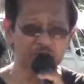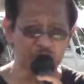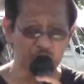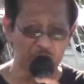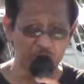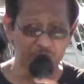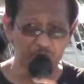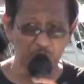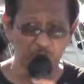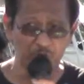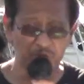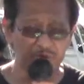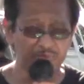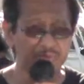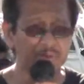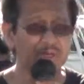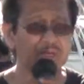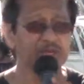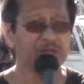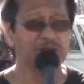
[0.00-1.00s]
throughout the
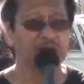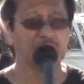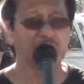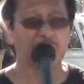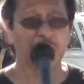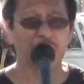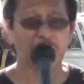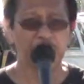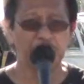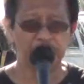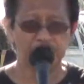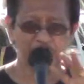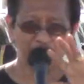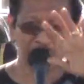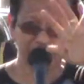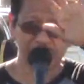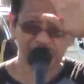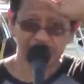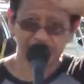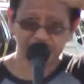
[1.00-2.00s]
world.
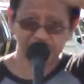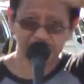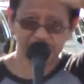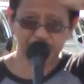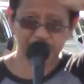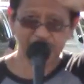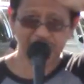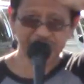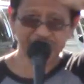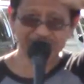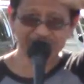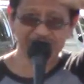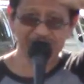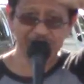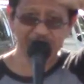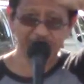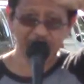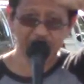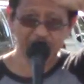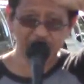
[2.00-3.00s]
Praise
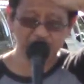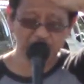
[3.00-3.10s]
God from